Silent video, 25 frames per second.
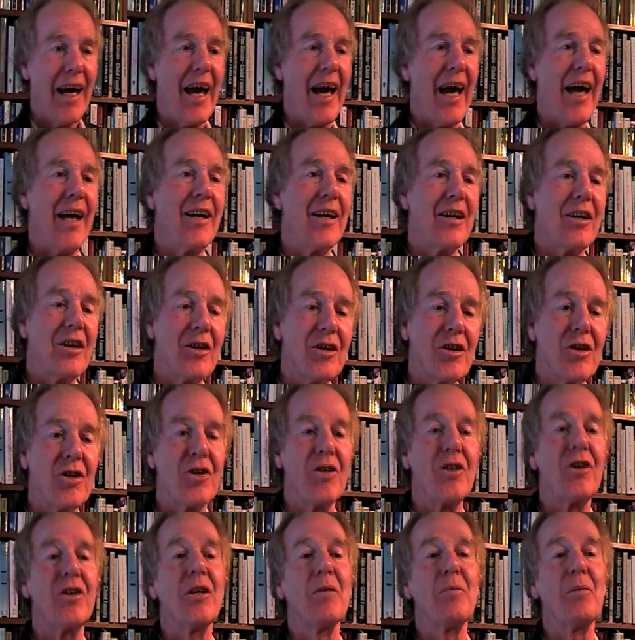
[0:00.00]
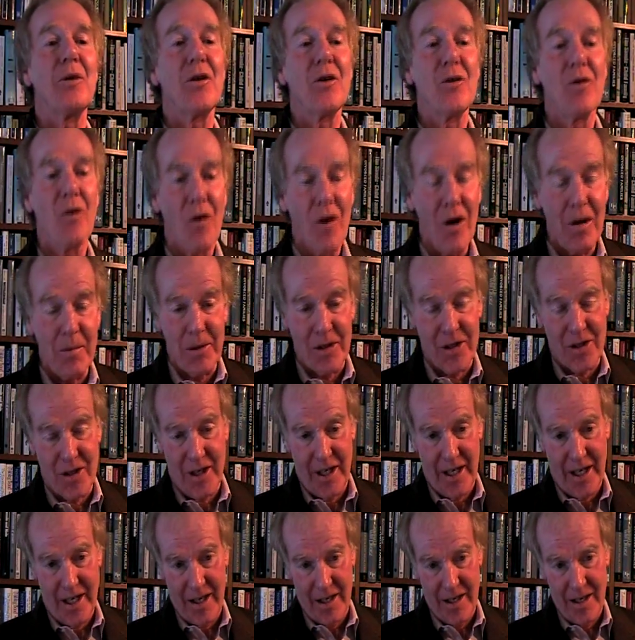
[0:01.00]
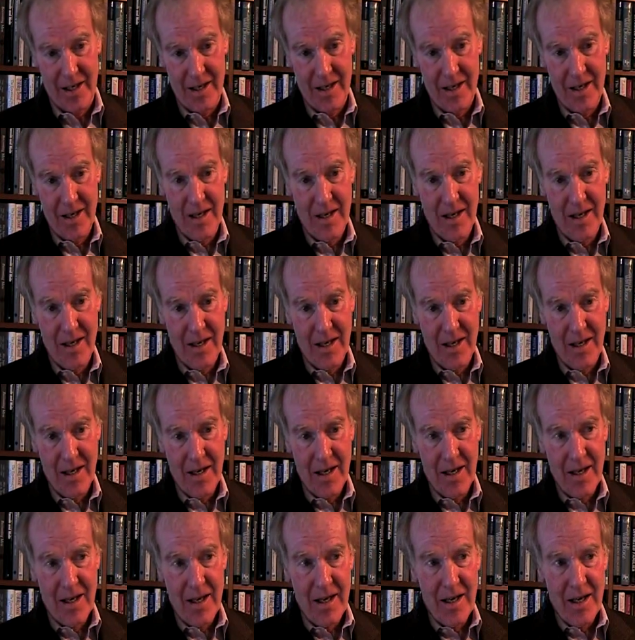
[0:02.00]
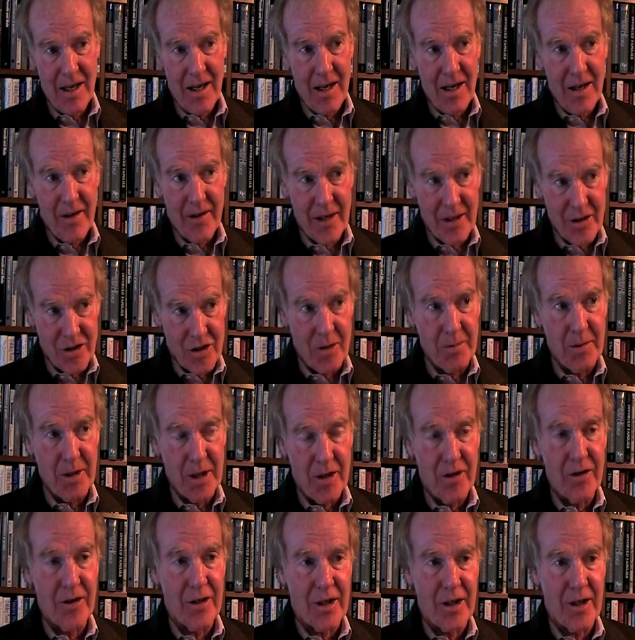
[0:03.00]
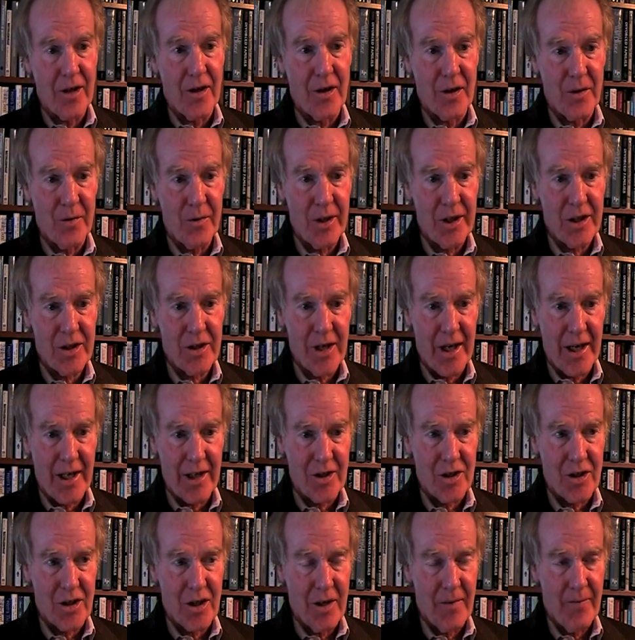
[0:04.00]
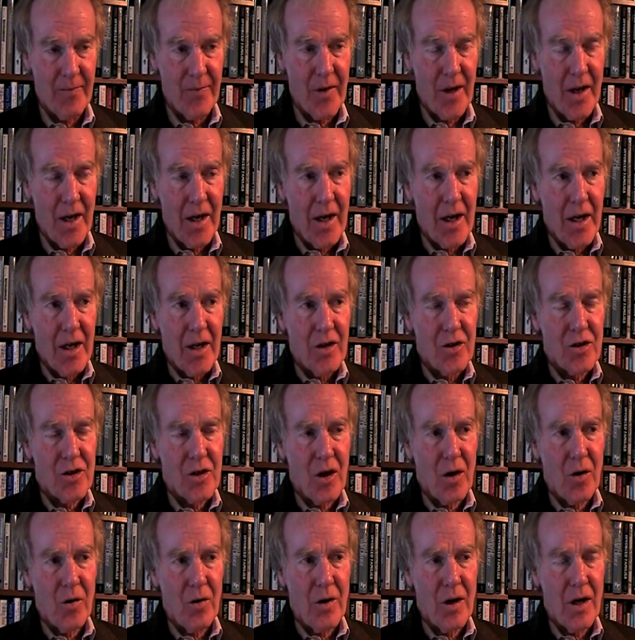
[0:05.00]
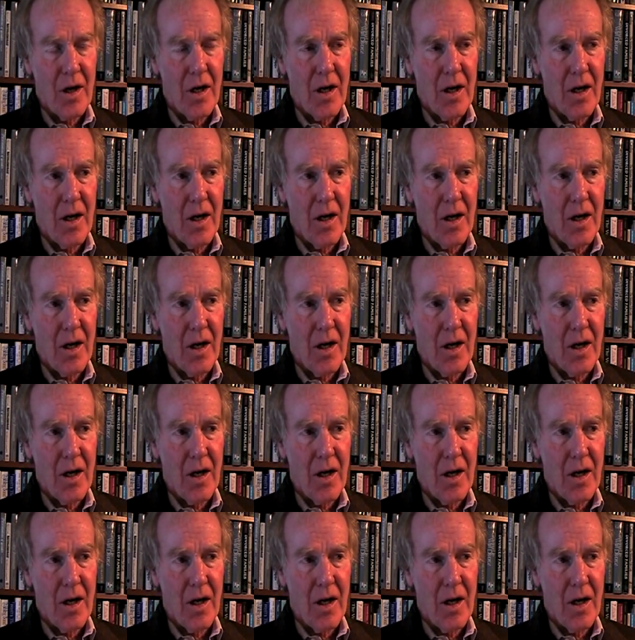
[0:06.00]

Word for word: And it concerned him enormously that Jimmy couldn't go to recess. So